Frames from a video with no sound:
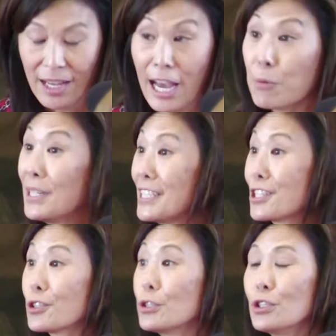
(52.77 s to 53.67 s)
I went to
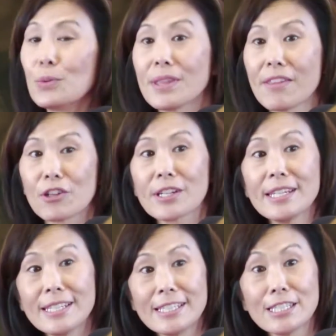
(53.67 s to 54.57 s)
school with other
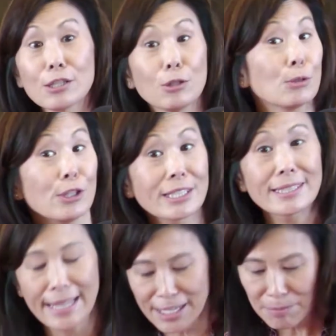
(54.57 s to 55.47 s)
kids who
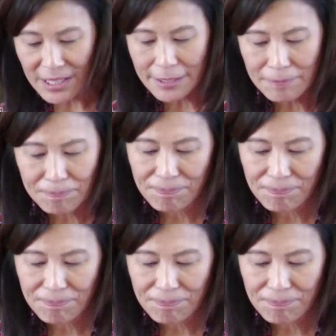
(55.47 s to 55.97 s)
looked like me.